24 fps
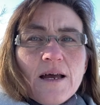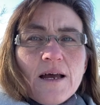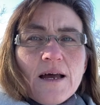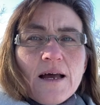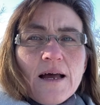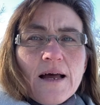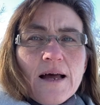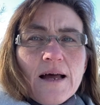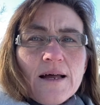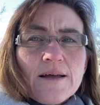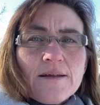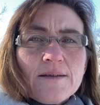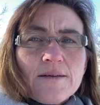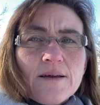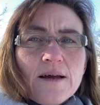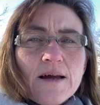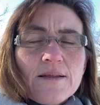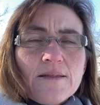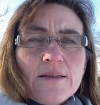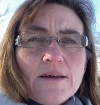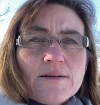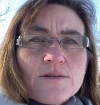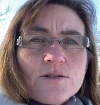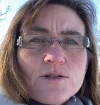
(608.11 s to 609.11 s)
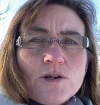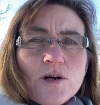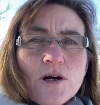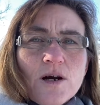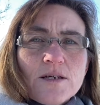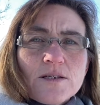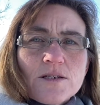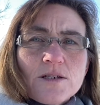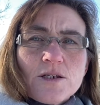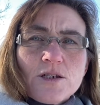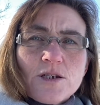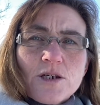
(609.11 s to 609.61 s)
and then
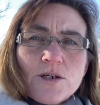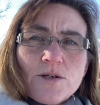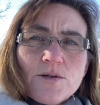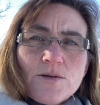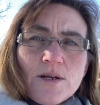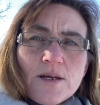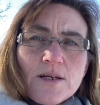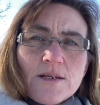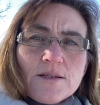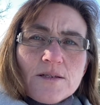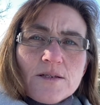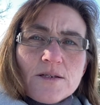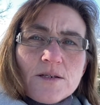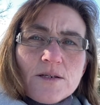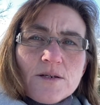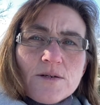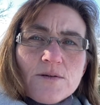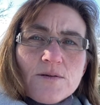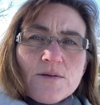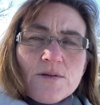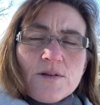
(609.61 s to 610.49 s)
trying to tune into